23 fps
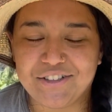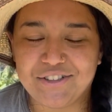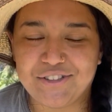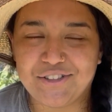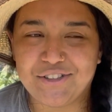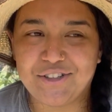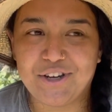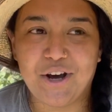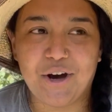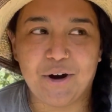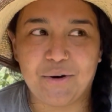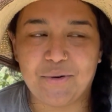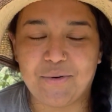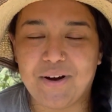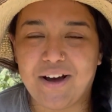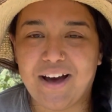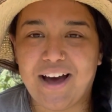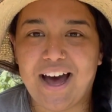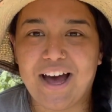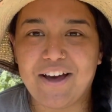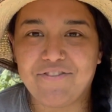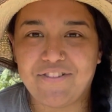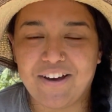So
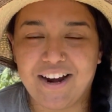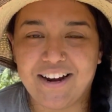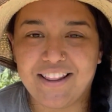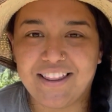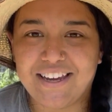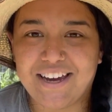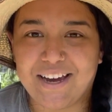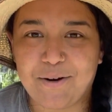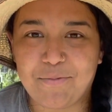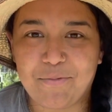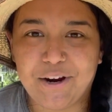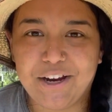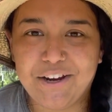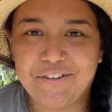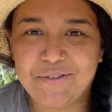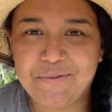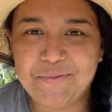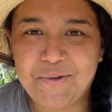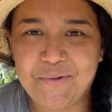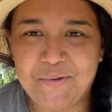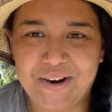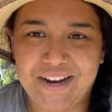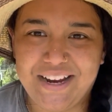I finally got a break from
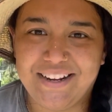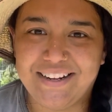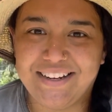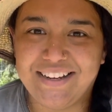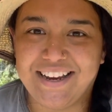the rain